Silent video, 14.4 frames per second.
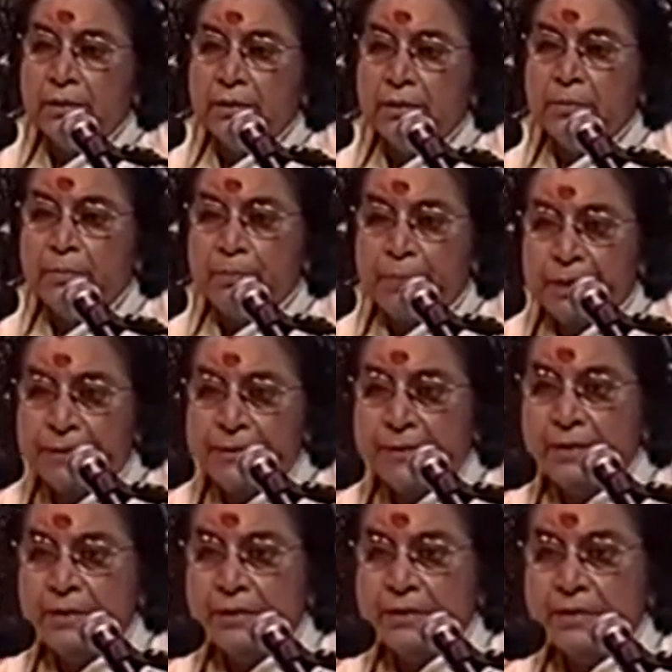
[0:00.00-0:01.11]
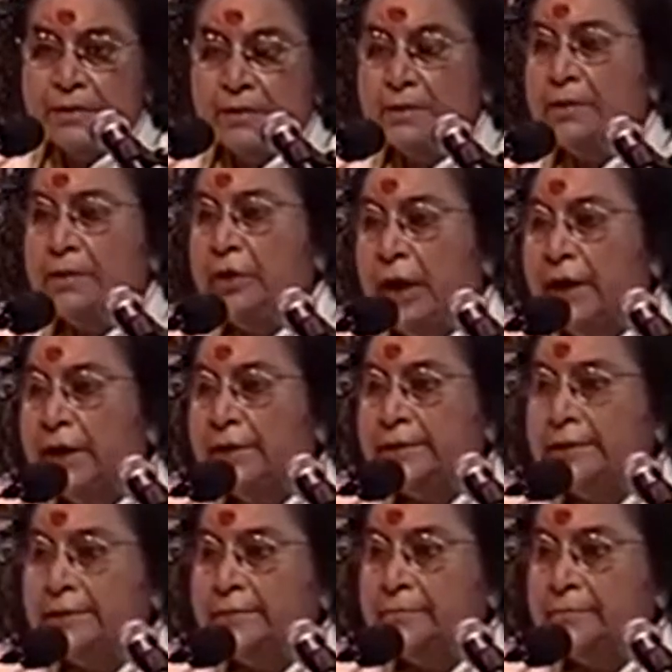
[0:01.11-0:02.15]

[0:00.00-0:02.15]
the present, the reality.